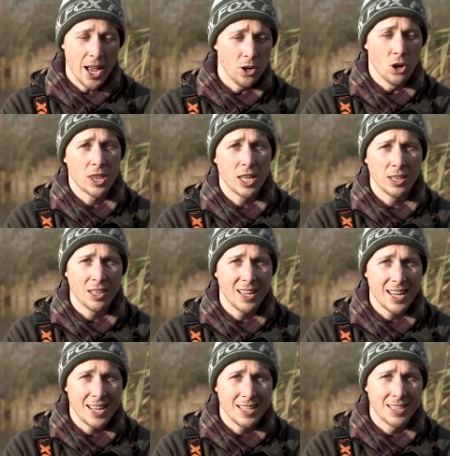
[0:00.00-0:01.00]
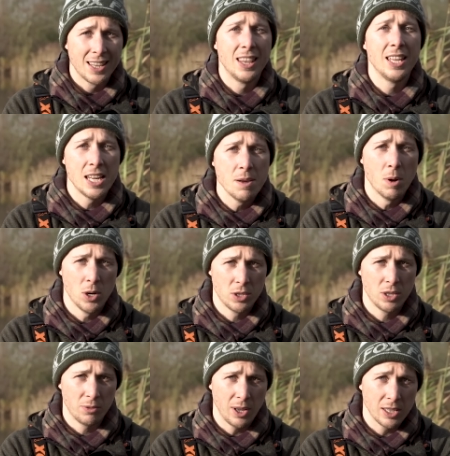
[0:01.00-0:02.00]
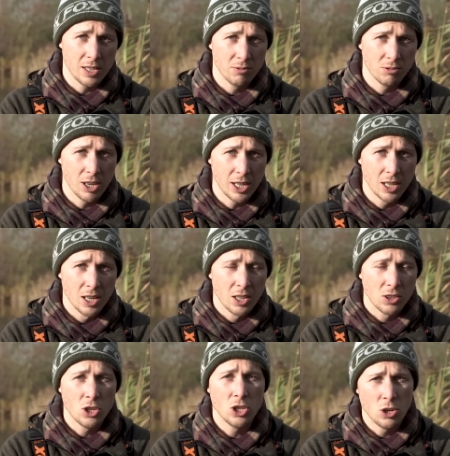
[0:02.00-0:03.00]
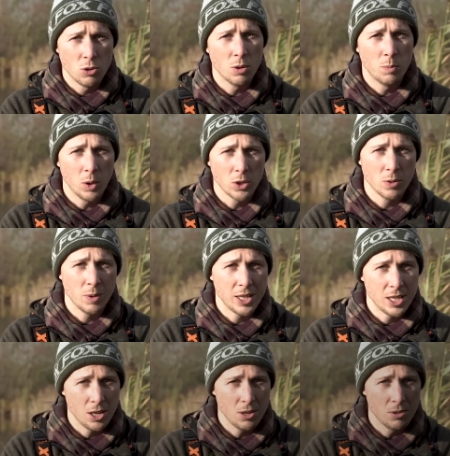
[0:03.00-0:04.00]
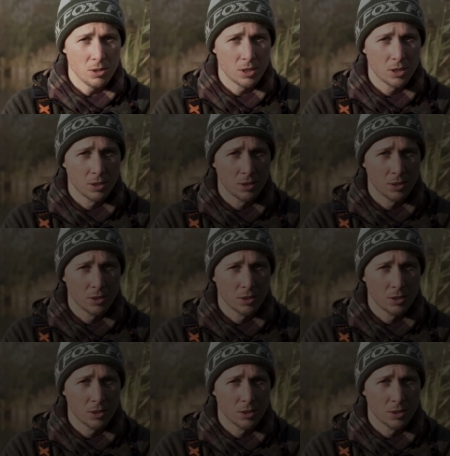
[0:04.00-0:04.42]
And I think that it is the most effective rig that you could possibly use.